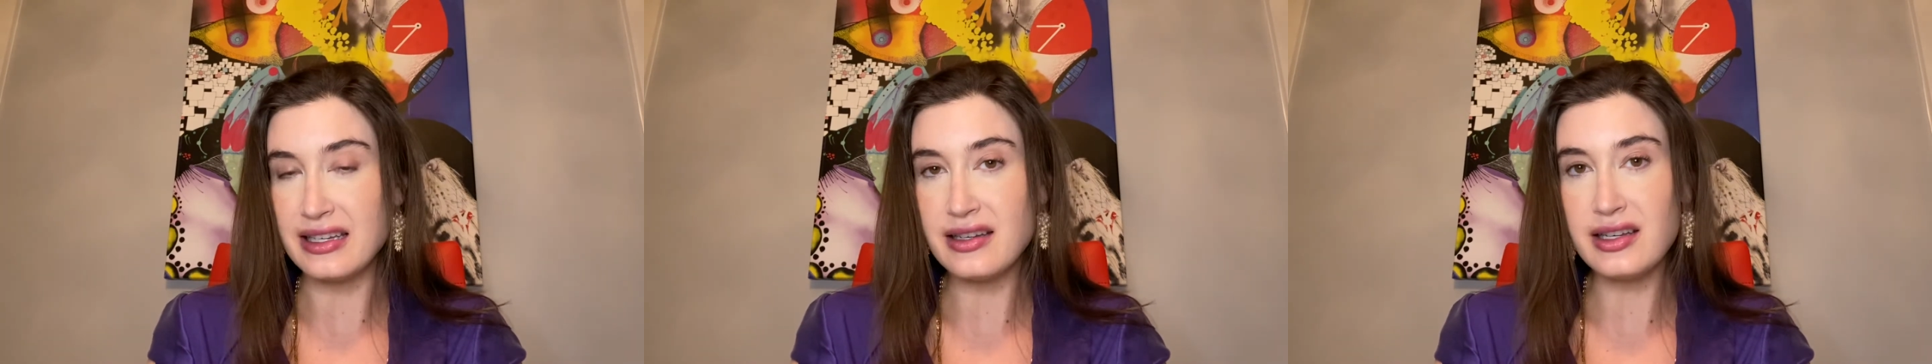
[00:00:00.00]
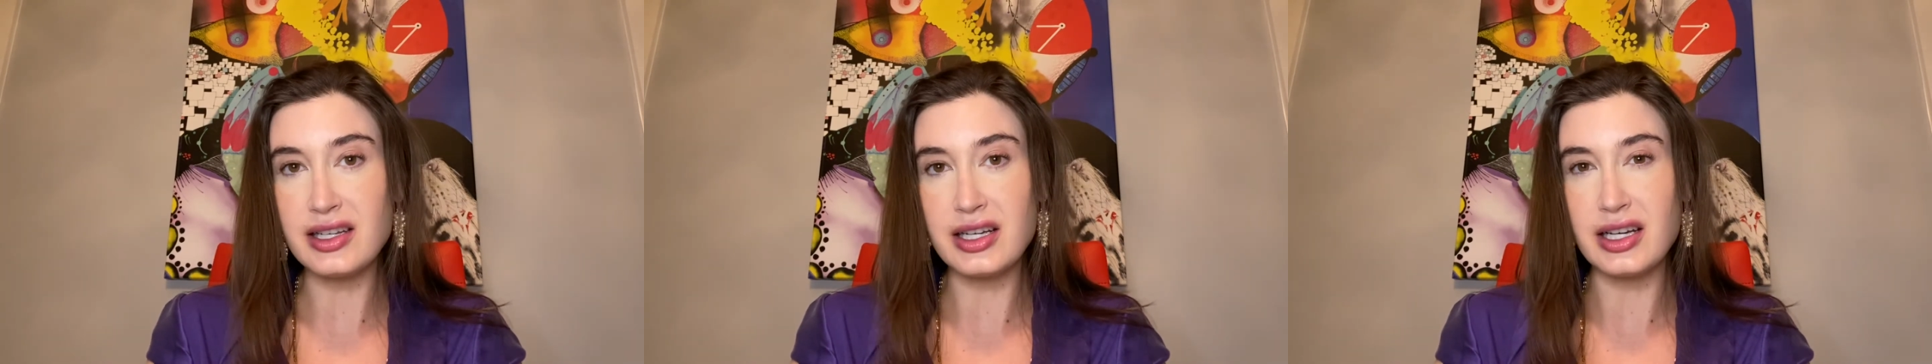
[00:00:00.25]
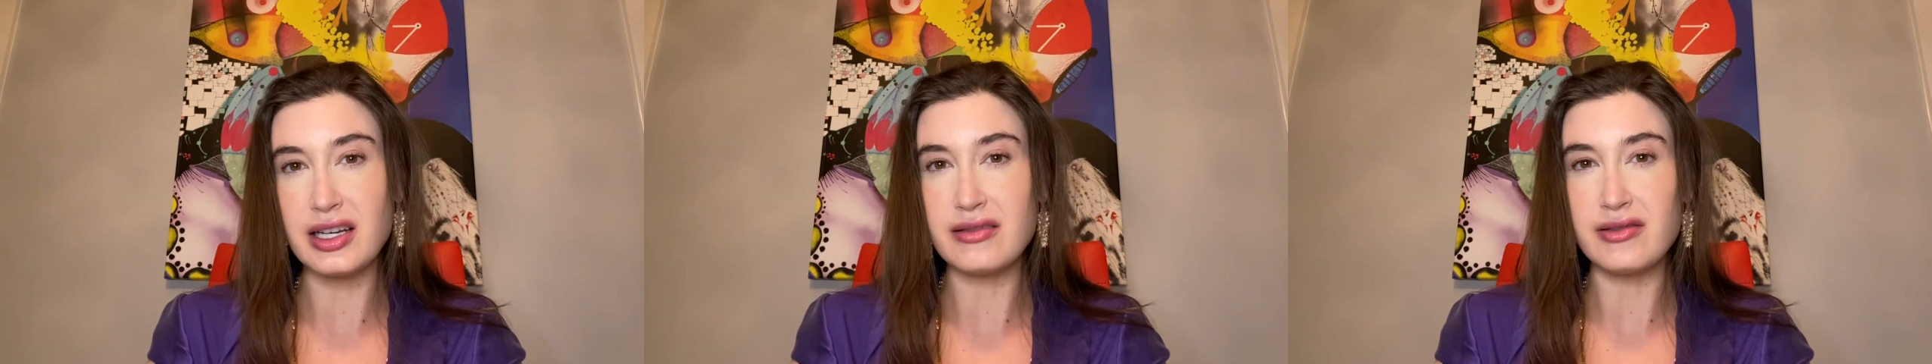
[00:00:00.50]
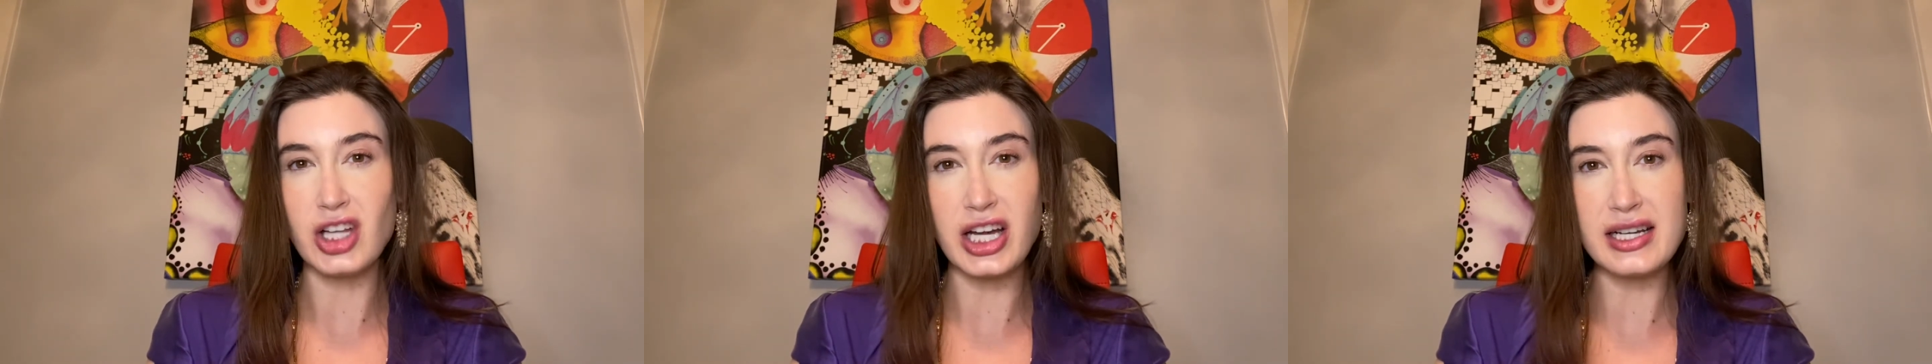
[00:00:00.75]
A
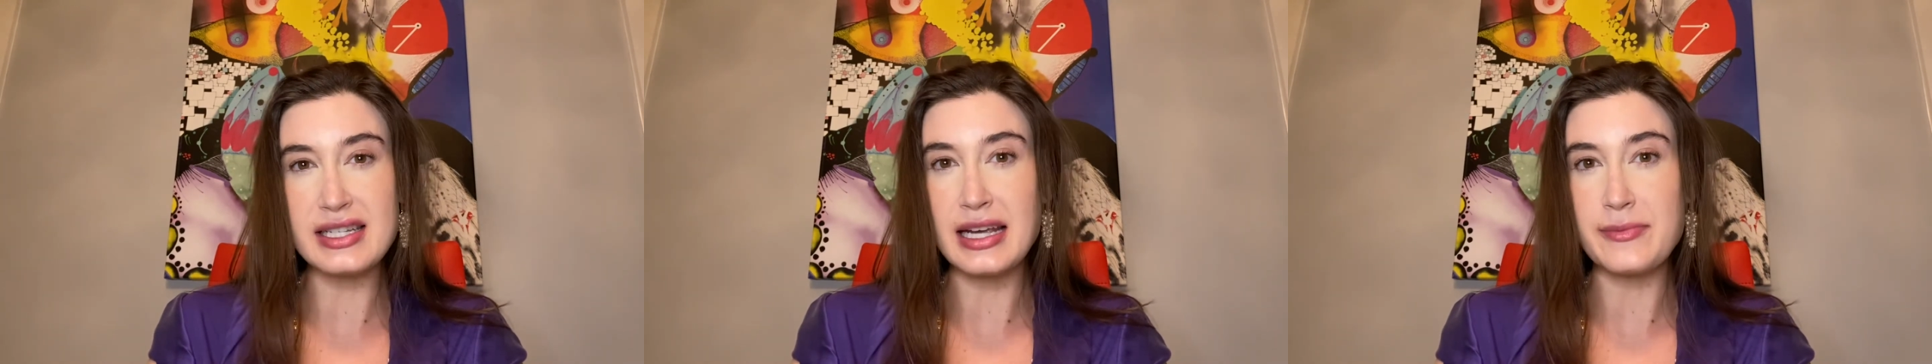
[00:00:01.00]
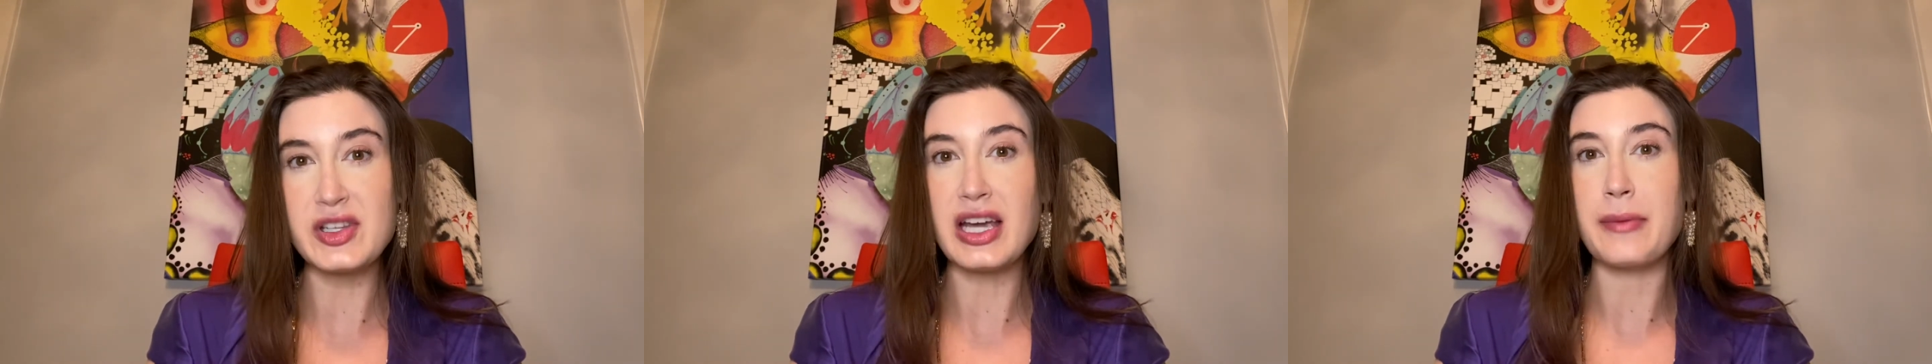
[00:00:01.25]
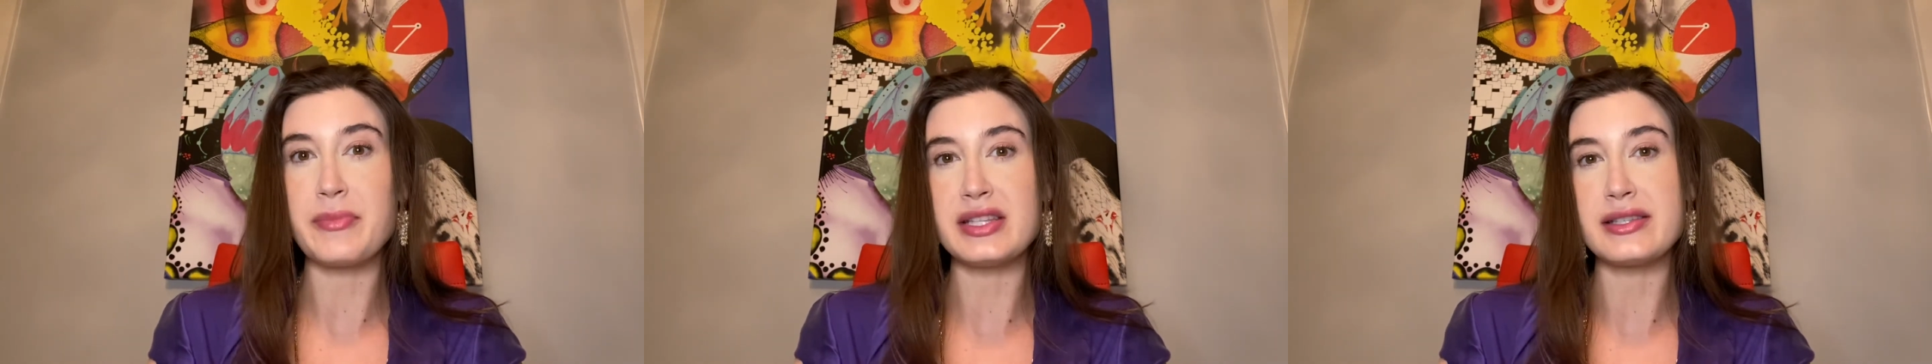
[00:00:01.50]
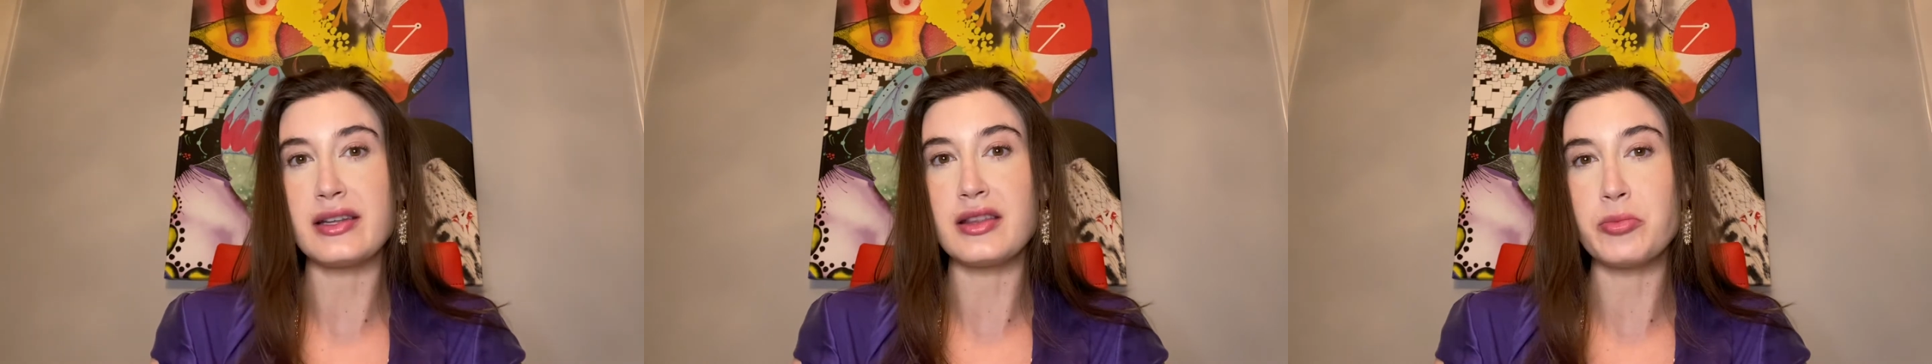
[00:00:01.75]
lot of times it happens
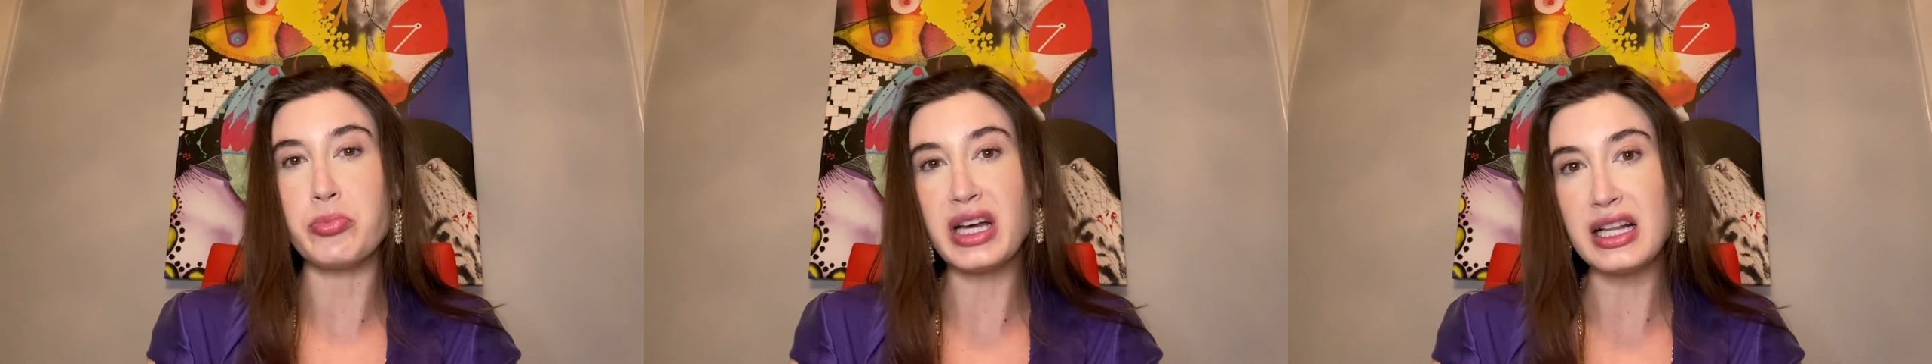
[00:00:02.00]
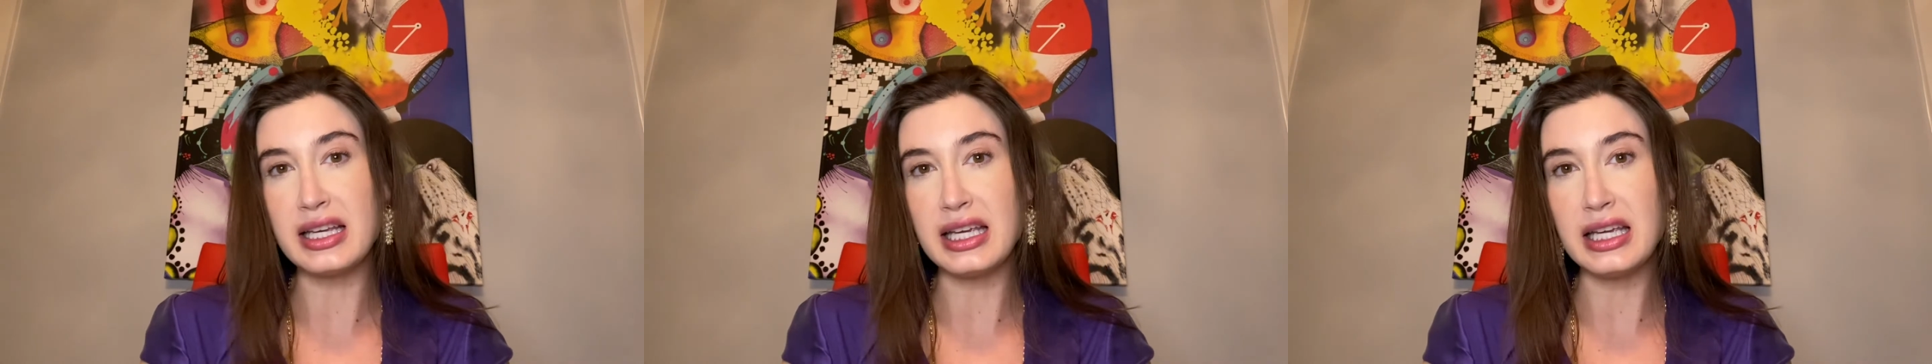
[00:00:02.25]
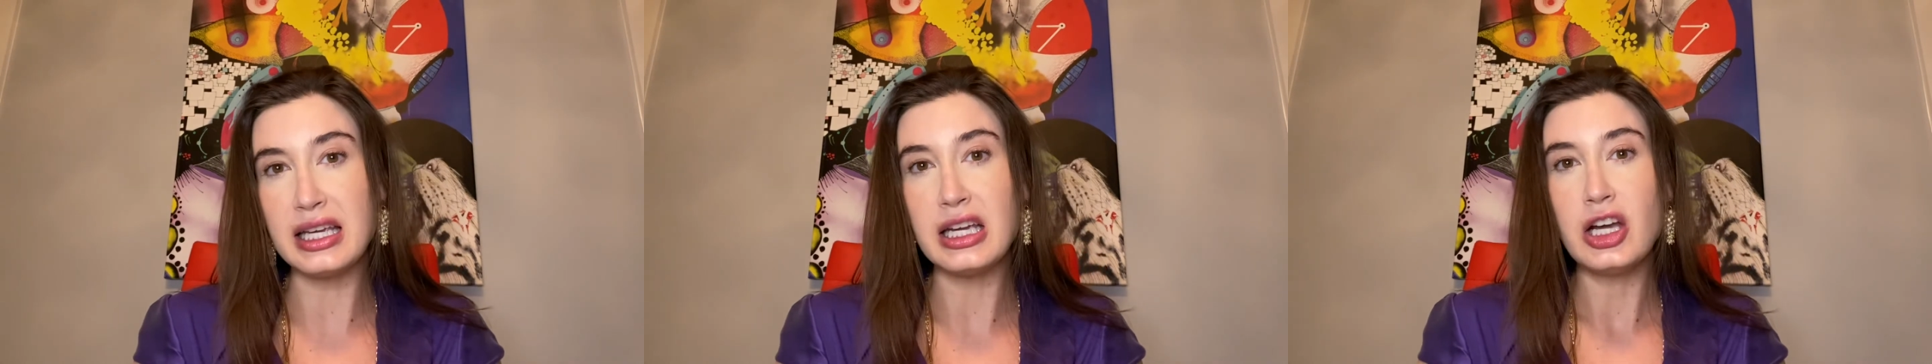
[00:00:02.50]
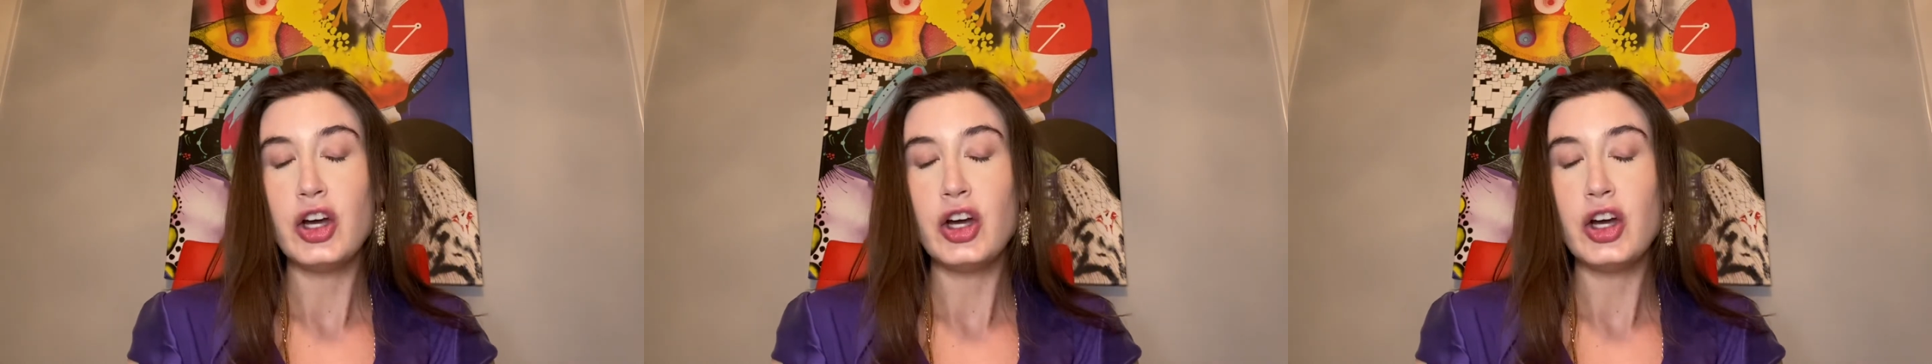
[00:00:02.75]
on the belly